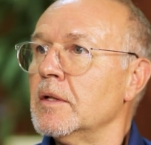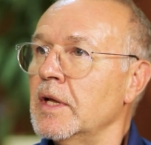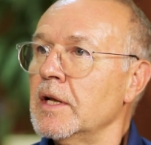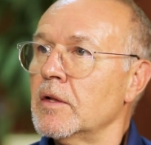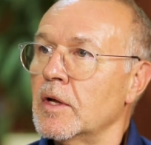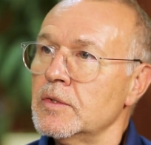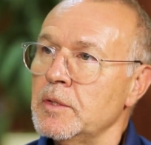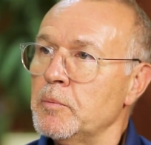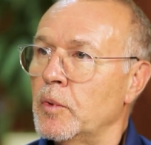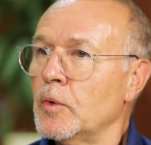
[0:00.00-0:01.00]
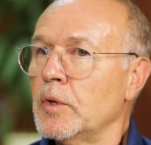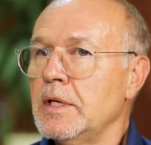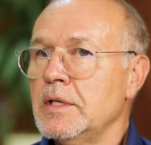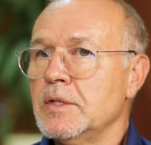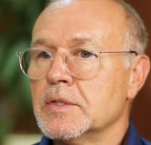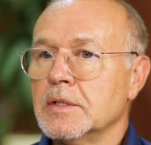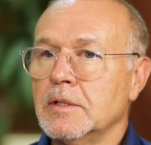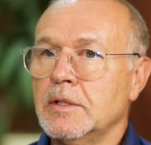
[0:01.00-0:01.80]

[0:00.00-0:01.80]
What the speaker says: then those employees,